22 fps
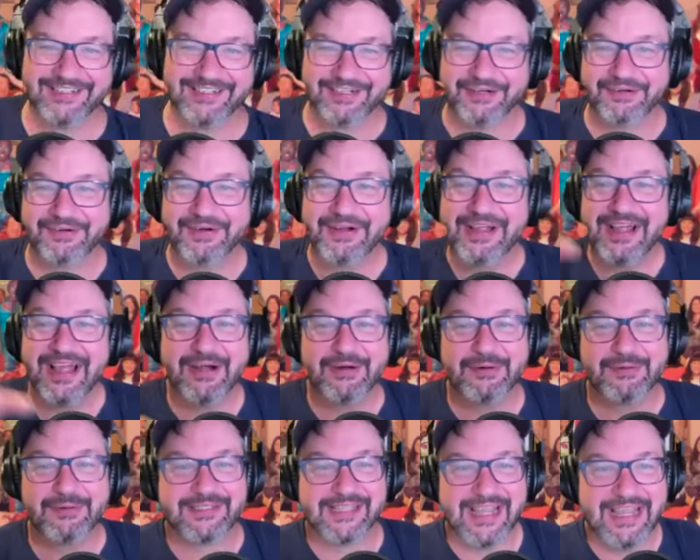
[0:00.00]
who
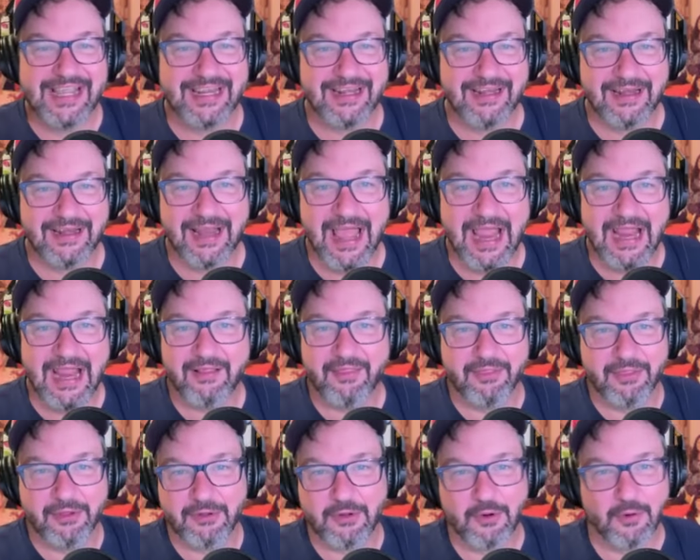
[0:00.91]
who's in like
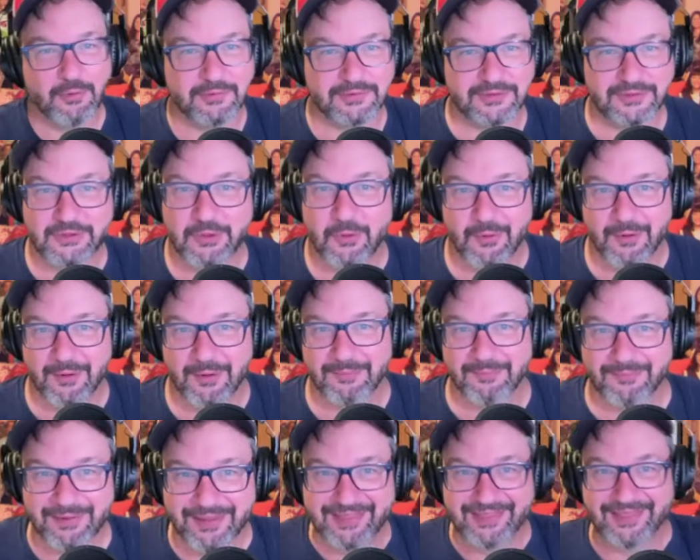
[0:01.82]
the girls'
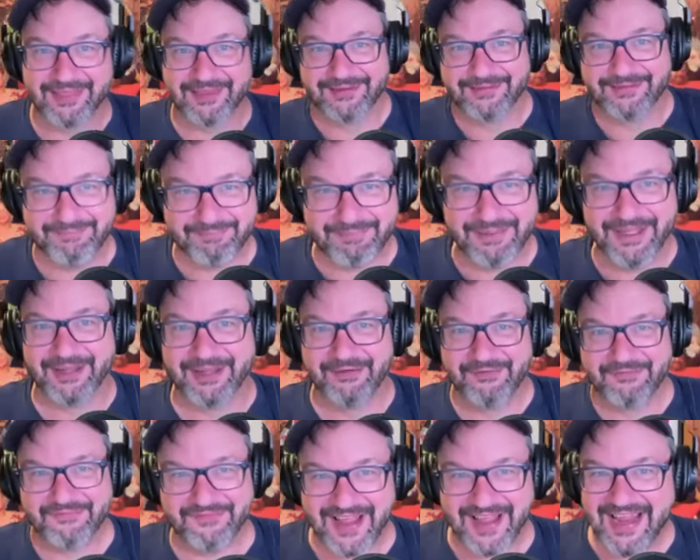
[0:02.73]
dorm with the pillow
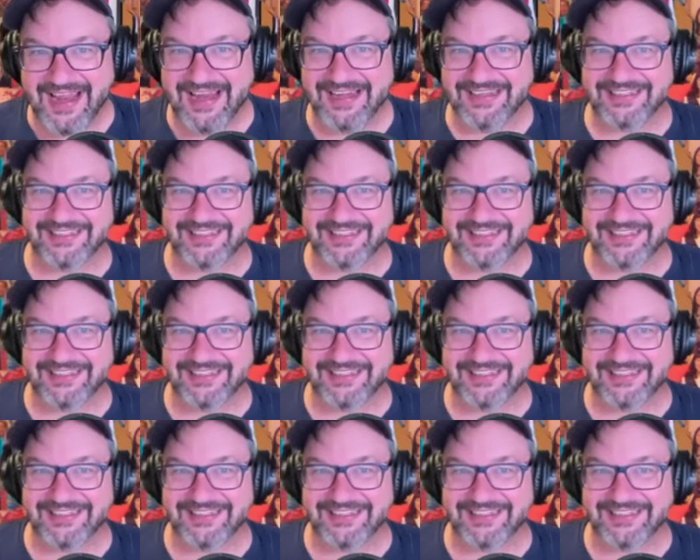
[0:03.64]
yep. fight.